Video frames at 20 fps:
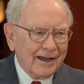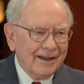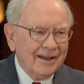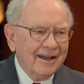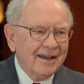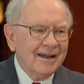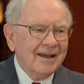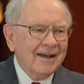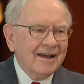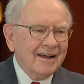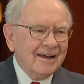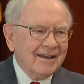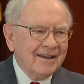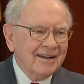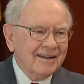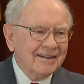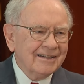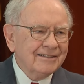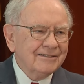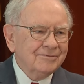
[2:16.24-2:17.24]
I.
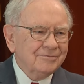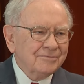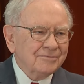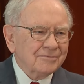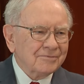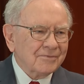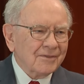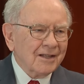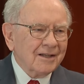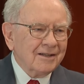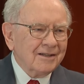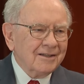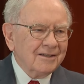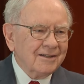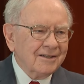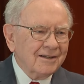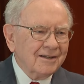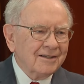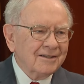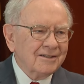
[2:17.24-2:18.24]
Charlie's closer in
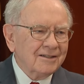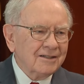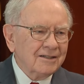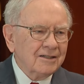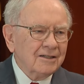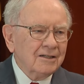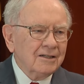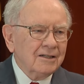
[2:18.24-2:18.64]
saying it's a little